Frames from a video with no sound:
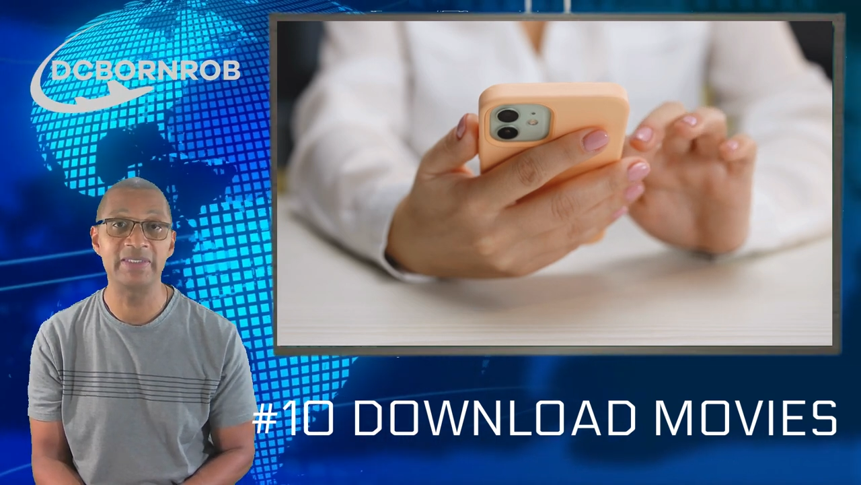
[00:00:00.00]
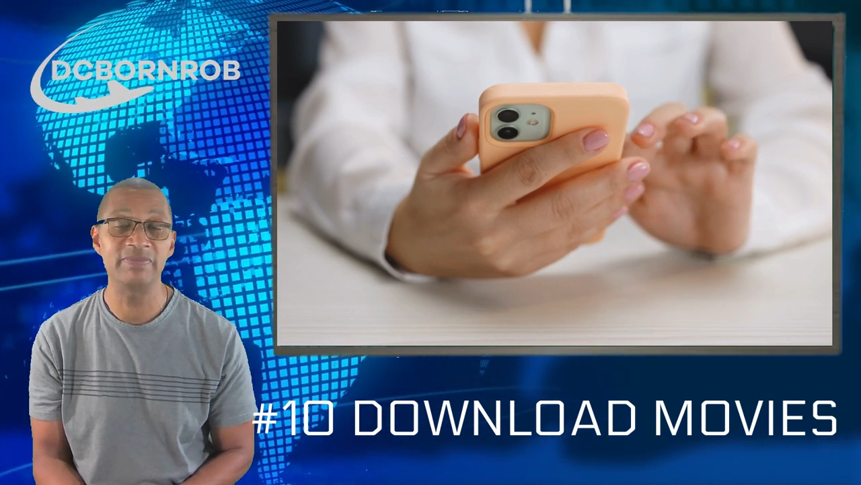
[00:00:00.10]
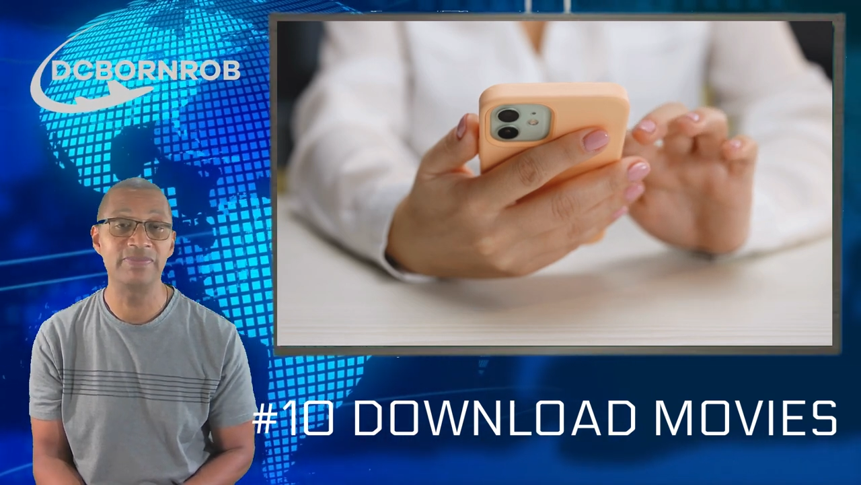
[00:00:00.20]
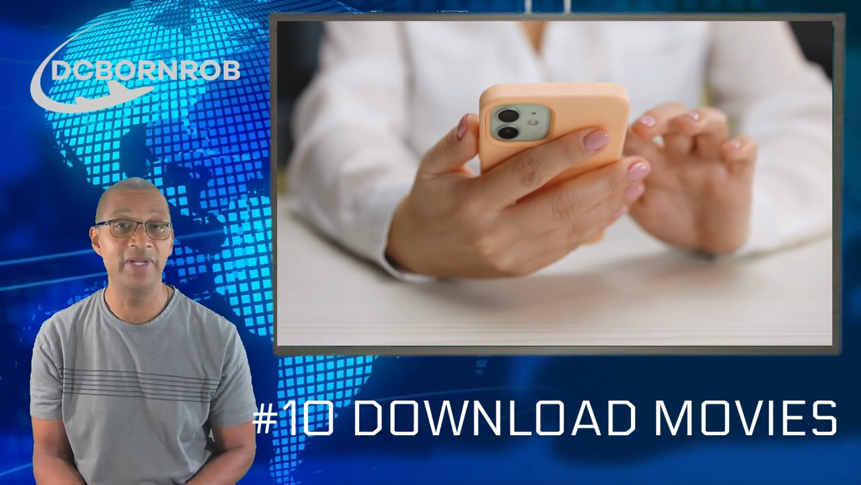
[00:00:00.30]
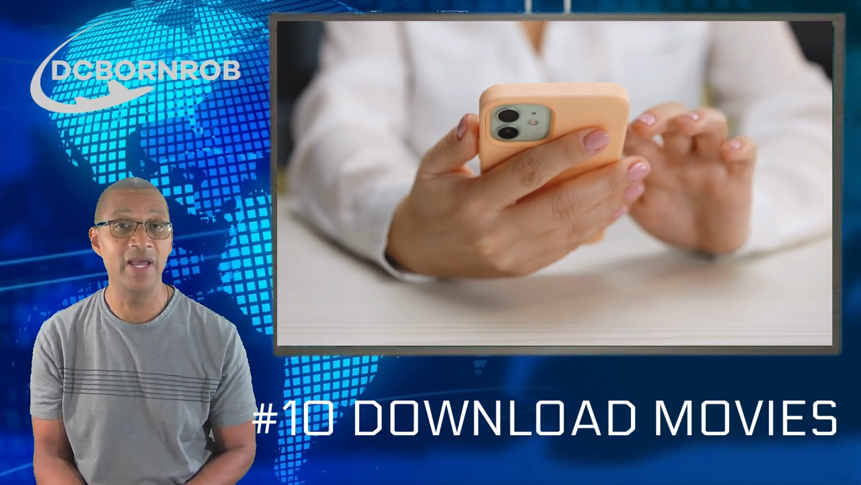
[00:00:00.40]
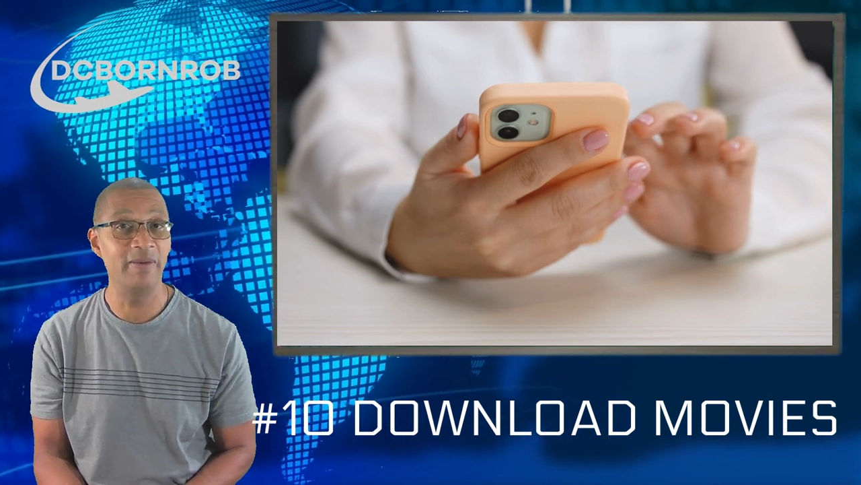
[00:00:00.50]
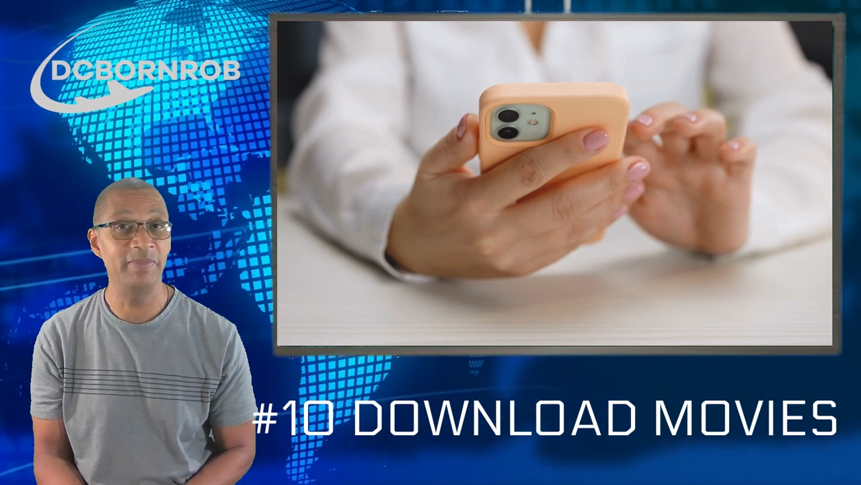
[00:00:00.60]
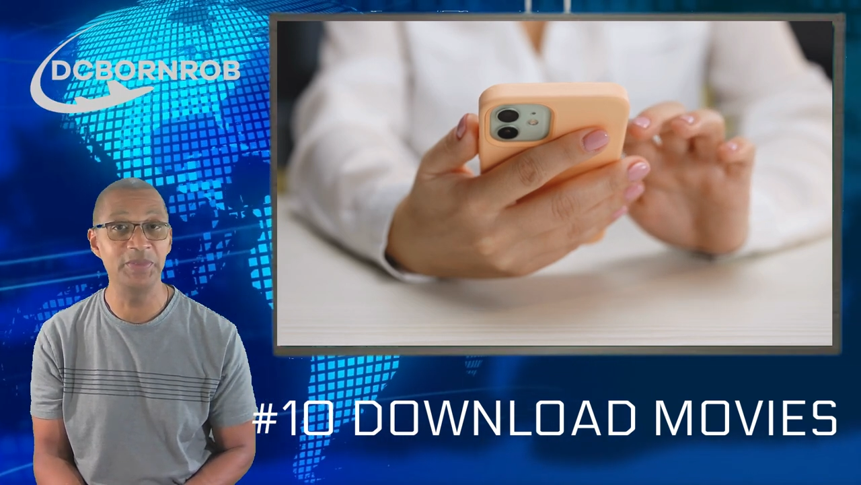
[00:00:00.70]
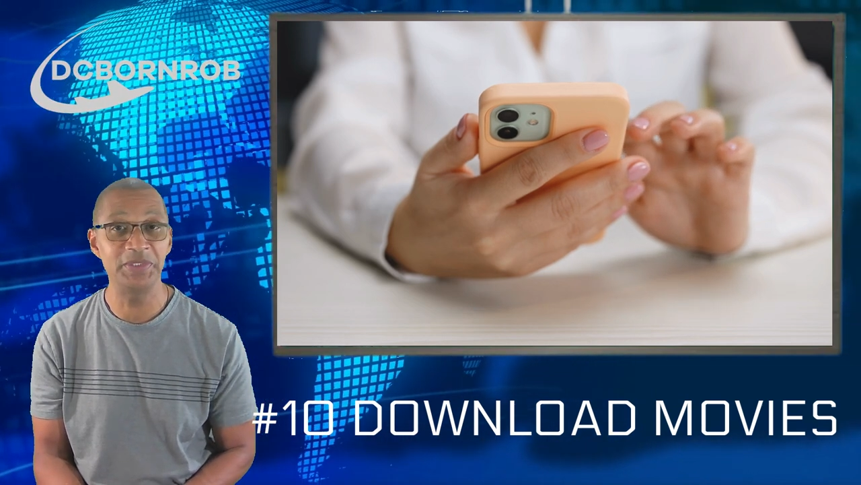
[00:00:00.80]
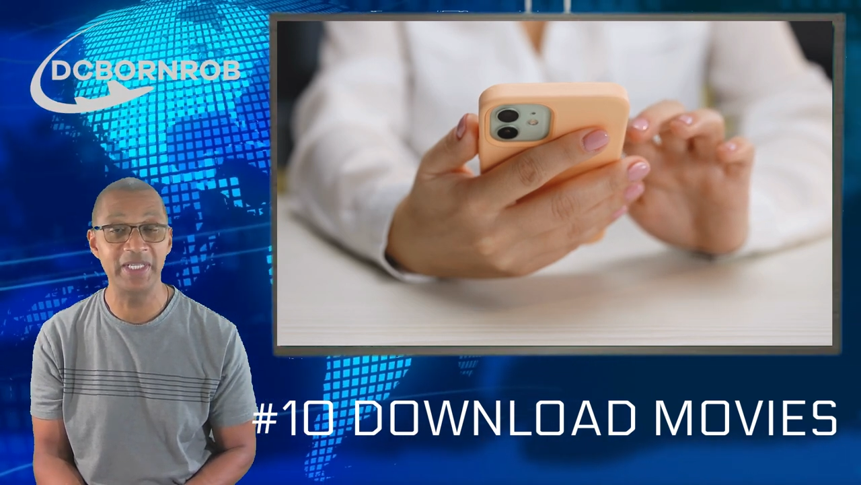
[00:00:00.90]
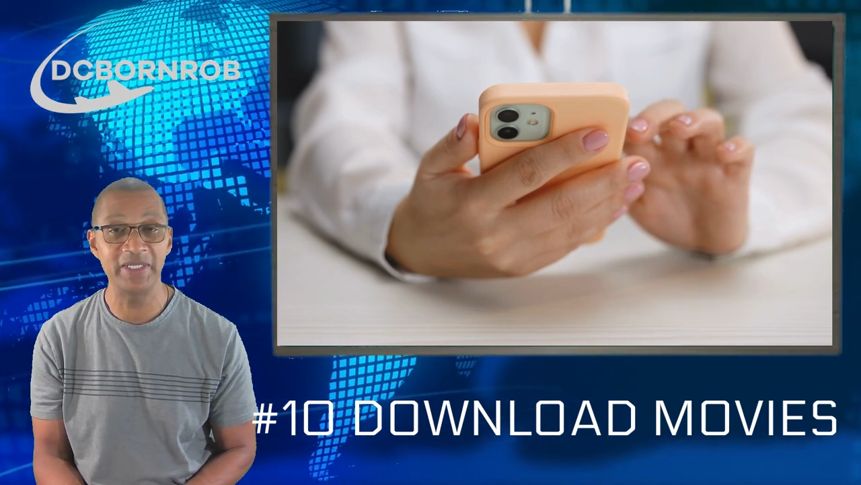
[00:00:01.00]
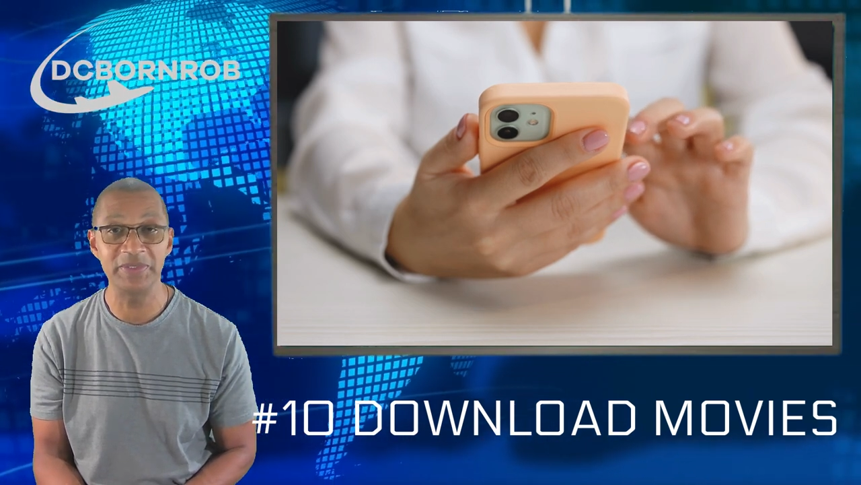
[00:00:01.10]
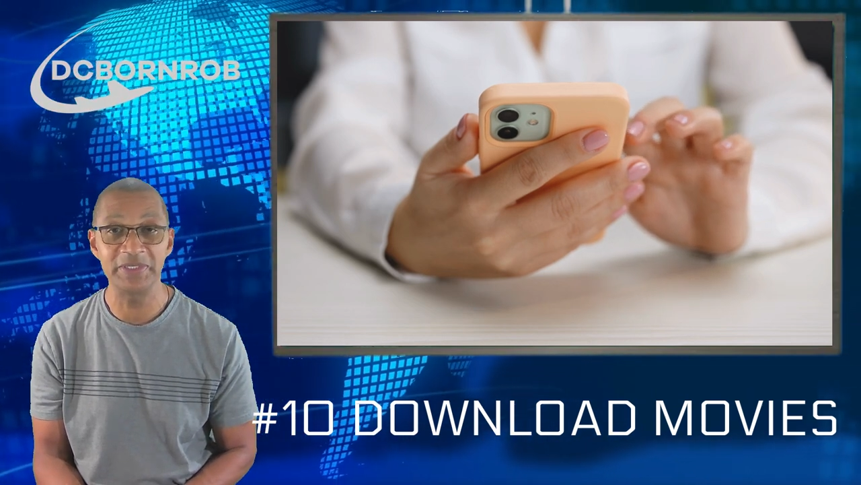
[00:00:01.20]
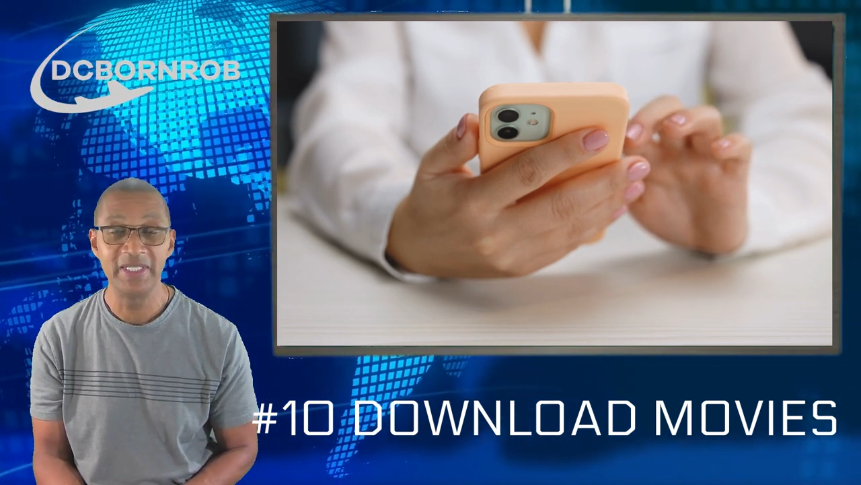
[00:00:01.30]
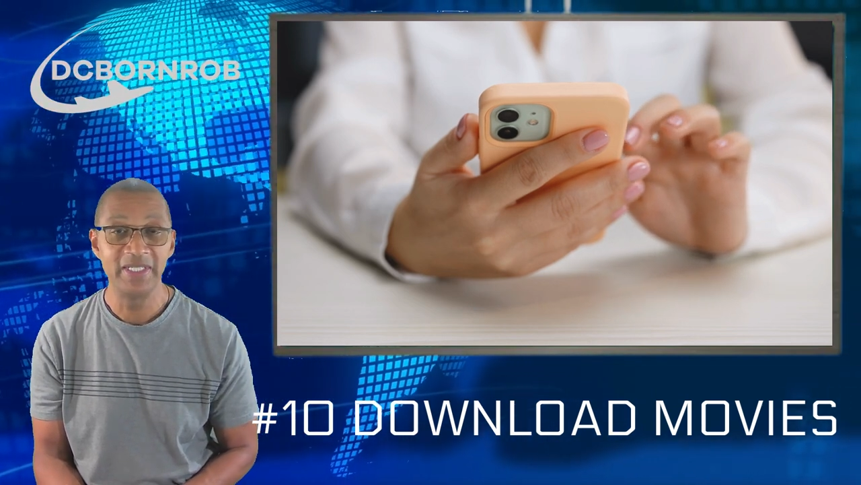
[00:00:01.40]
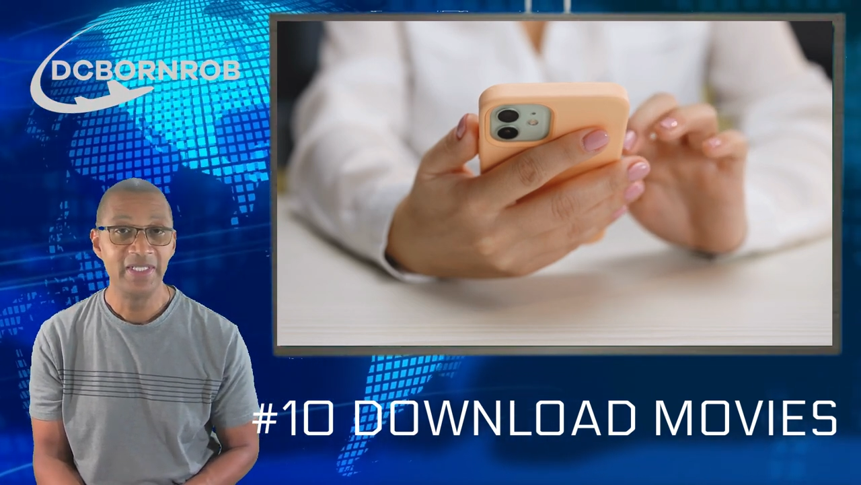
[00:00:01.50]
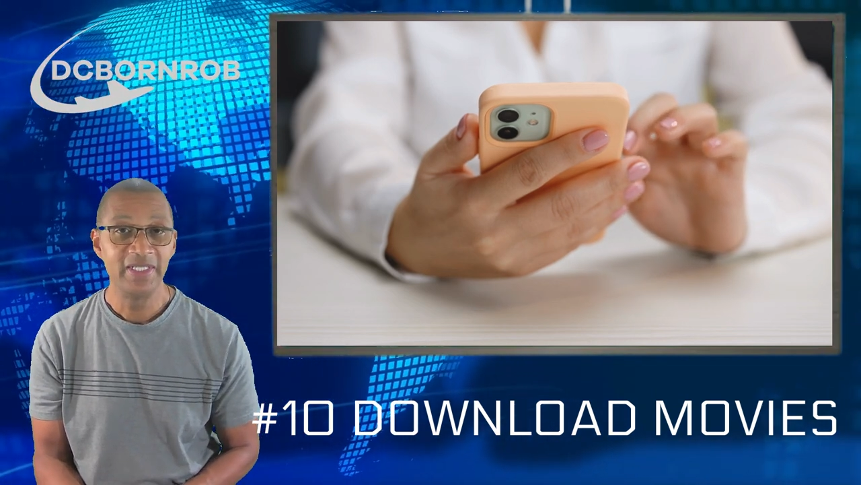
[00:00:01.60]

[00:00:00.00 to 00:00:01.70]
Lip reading: some phenomenal channels.